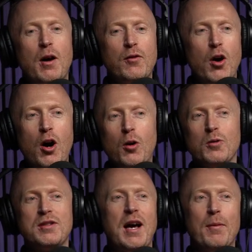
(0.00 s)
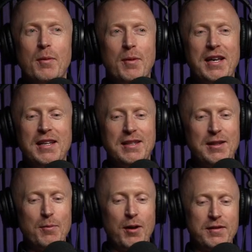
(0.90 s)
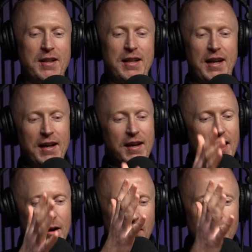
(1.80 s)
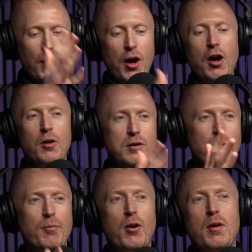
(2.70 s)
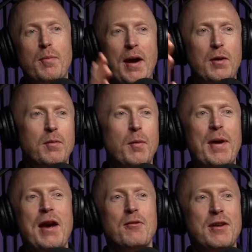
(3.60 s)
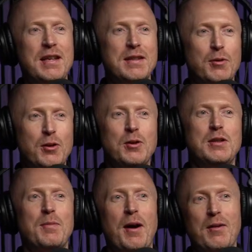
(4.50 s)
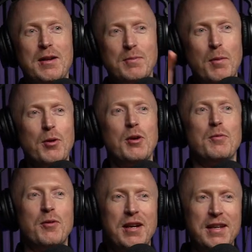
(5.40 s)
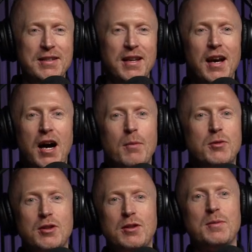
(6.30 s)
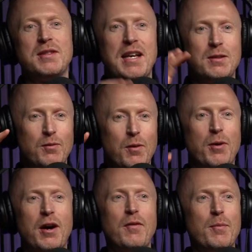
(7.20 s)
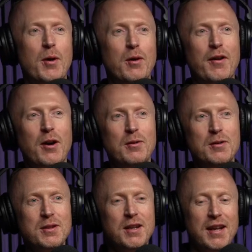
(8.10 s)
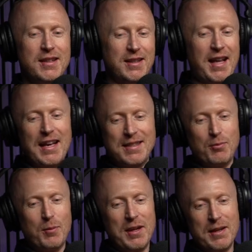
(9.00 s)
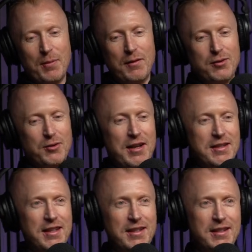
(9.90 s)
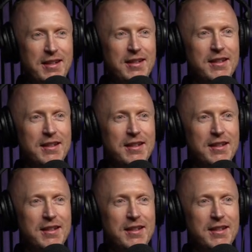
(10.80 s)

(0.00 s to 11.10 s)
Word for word: I've got a whole setup in my kitchen. You might have seen it of my oats, my protein powder, my berries, my goji berries, my blueberries. I'm just obsessed with the perfect bowl of oats. So that's probably a bit of a strange thing to do.